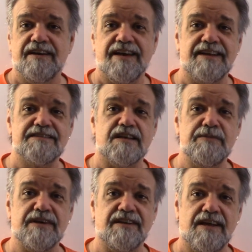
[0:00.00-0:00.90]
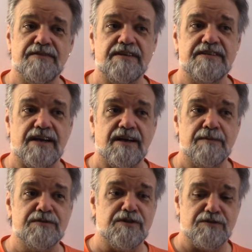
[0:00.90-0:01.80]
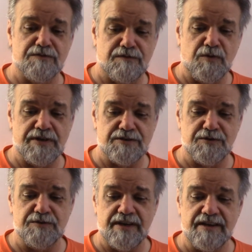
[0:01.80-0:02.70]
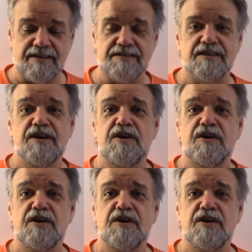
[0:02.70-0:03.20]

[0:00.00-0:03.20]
and it's going to be 11 times those 42 days,